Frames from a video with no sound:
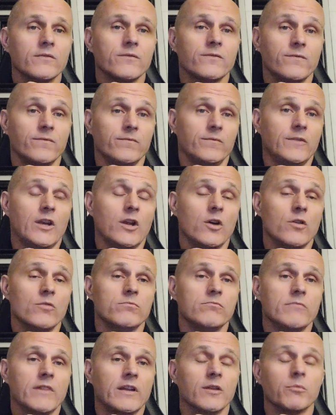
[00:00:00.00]
you know,
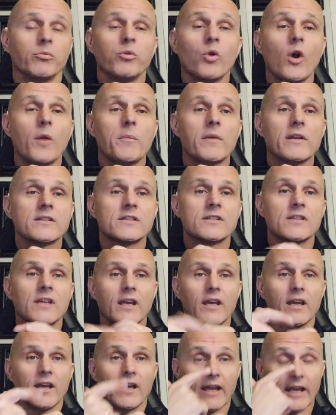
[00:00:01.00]
in deployments.
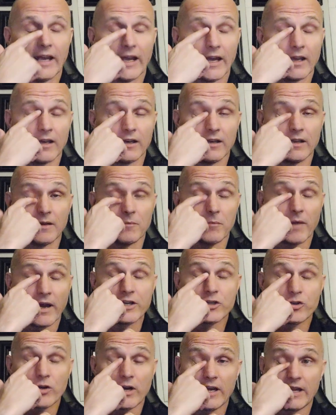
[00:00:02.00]
And my
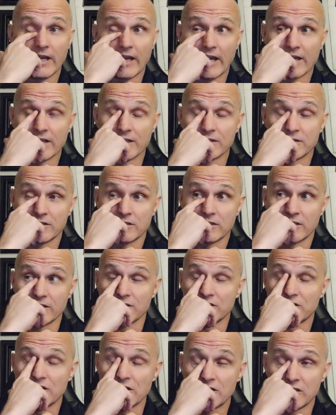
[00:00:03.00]
training has
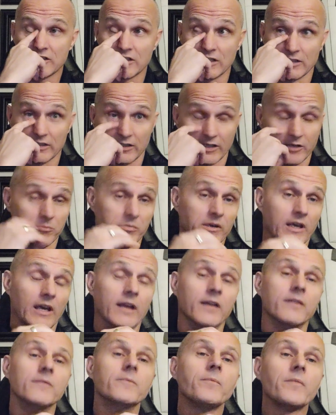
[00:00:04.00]
consistently
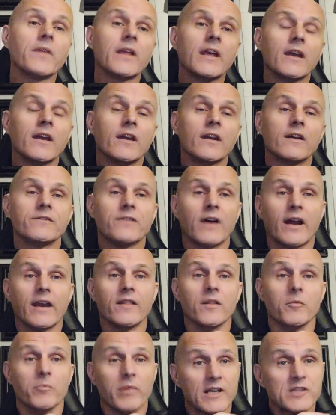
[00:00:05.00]
been finding
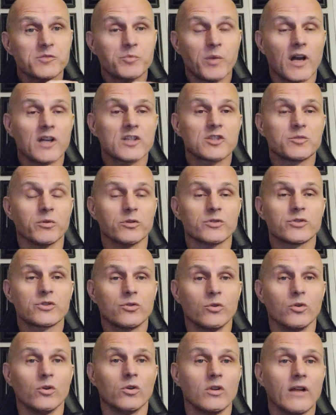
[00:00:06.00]
the best possible
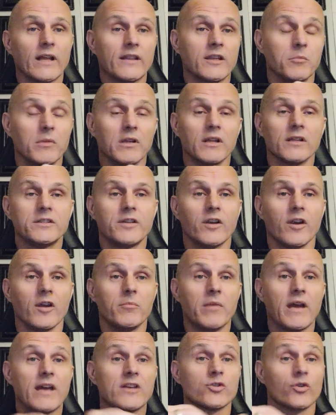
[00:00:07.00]
school at the military
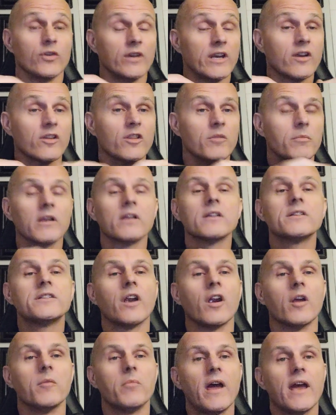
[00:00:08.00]
base or near the
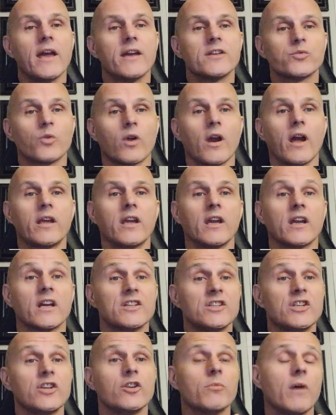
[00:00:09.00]
military base where I can
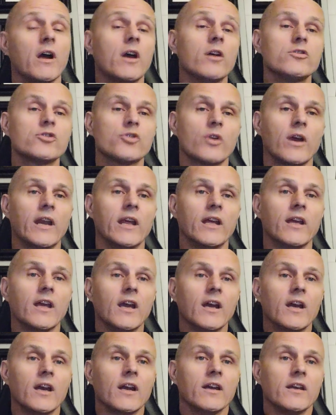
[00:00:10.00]
continue my own training.
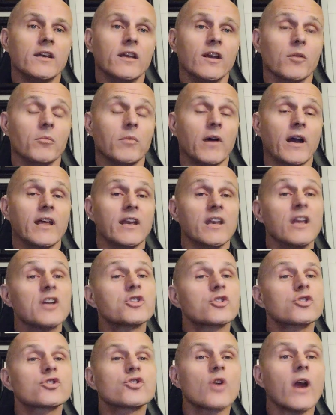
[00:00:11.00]
You know, my
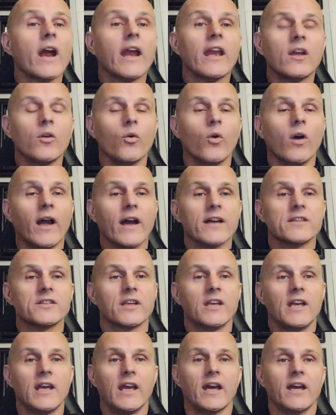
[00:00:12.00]
initial training as a
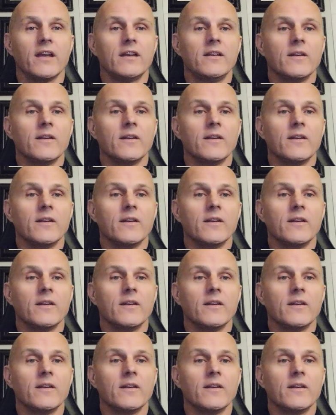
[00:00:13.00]
kid,